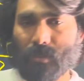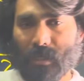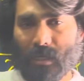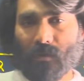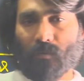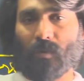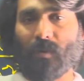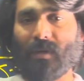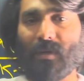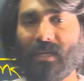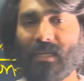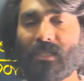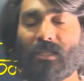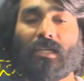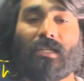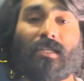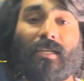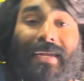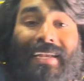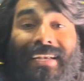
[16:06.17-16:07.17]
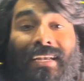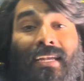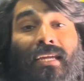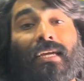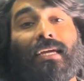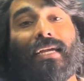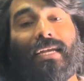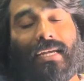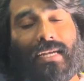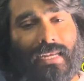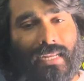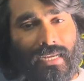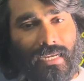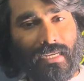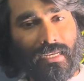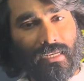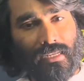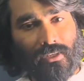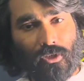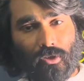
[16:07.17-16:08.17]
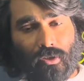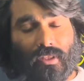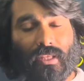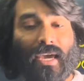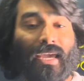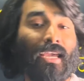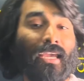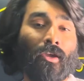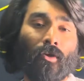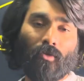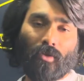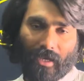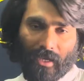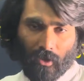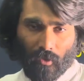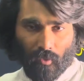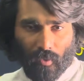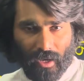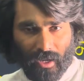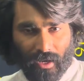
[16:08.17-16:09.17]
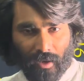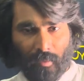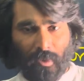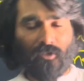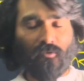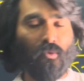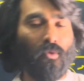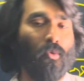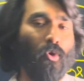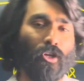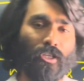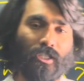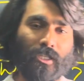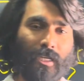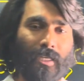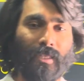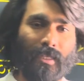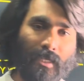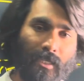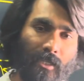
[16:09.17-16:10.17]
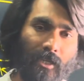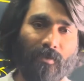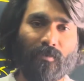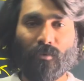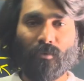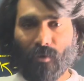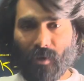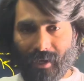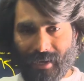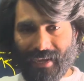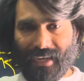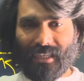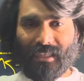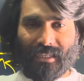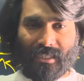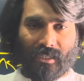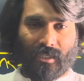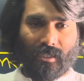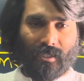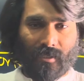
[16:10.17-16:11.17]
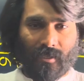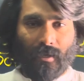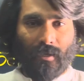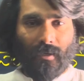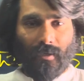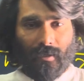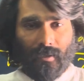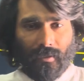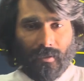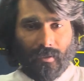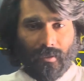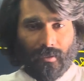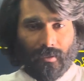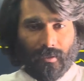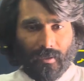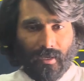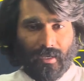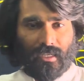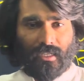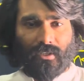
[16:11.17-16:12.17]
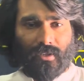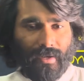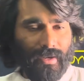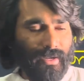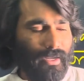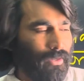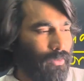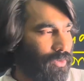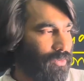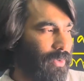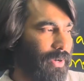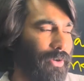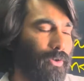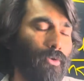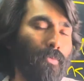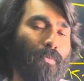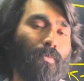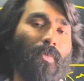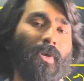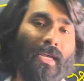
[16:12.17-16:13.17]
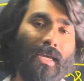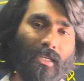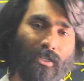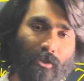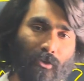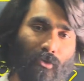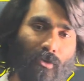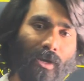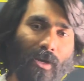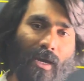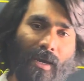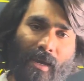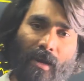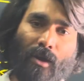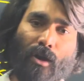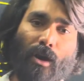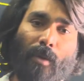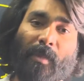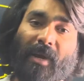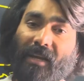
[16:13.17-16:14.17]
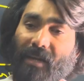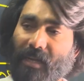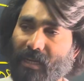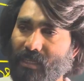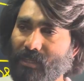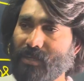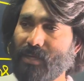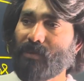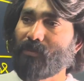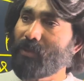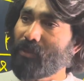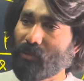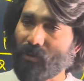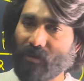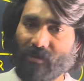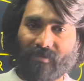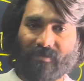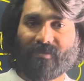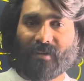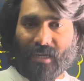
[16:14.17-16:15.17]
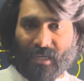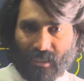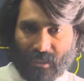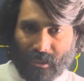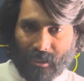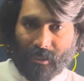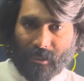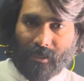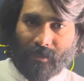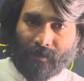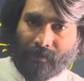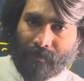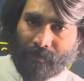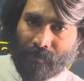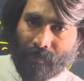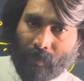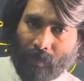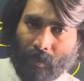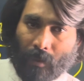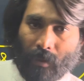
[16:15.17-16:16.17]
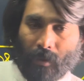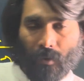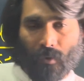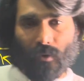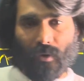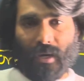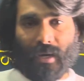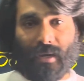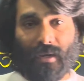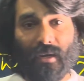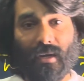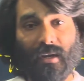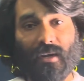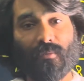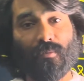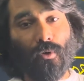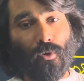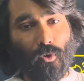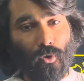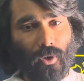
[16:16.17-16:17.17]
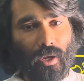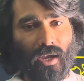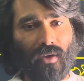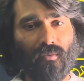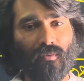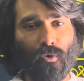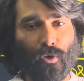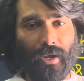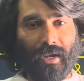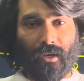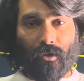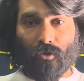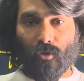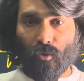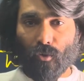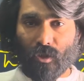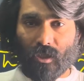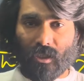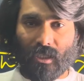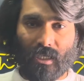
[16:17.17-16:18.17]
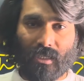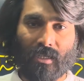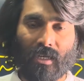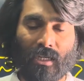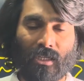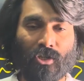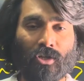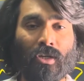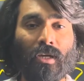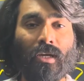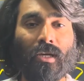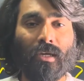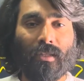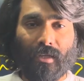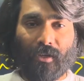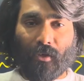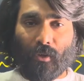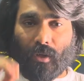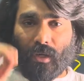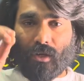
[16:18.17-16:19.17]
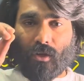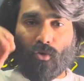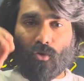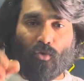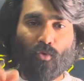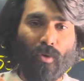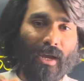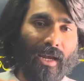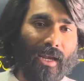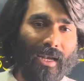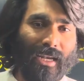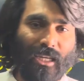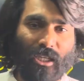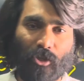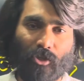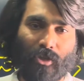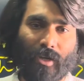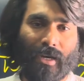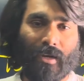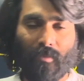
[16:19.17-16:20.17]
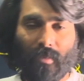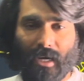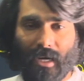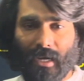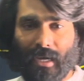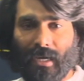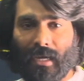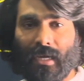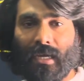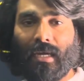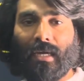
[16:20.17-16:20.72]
that we'll discuss in detail. So thank you. Thank you very much for watching this. If you like this initiative or video, please do like, comment and share with your friends. All right. And if you're looking for any course as such, then you can quickly check my